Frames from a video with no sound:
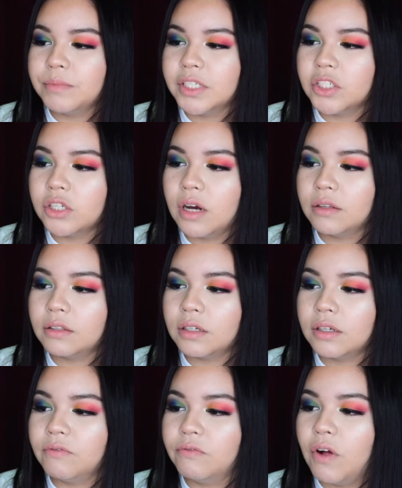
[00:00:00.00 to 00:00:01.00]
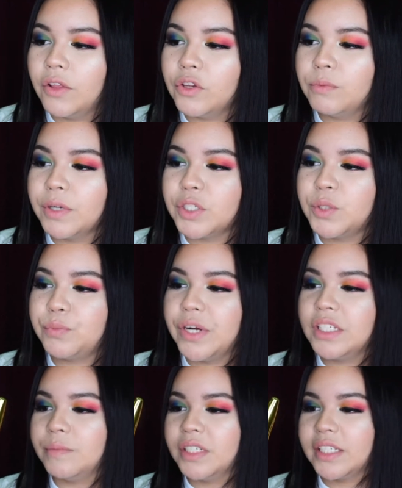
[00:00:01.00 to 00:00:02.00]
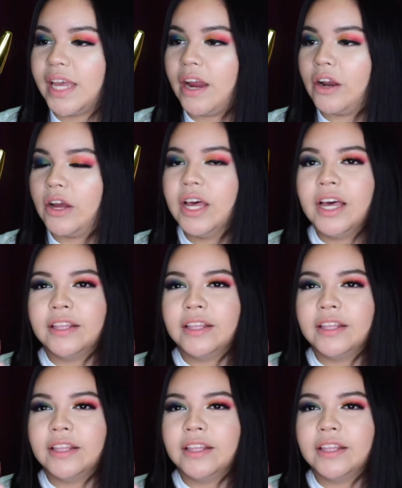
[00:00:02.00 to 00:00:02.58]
Blue Shot Volume Express Mascara.